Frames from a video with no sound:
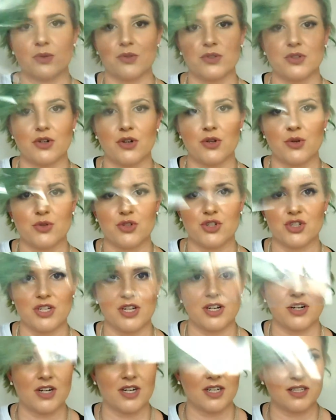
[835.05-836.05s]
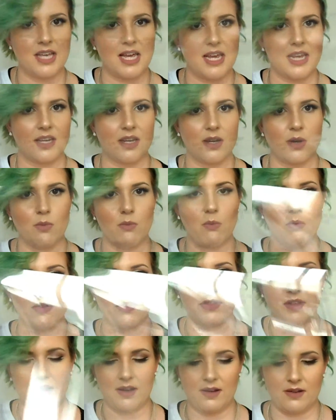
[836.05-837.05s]
It's also got your generic, like,
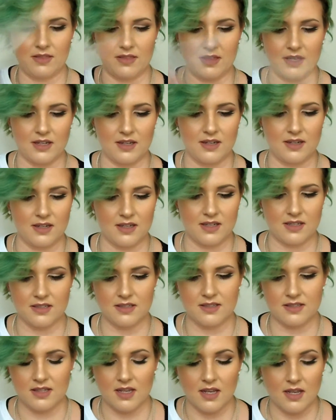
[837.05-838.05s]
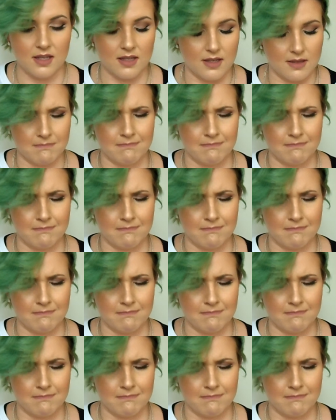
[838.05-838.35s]
what the thing is,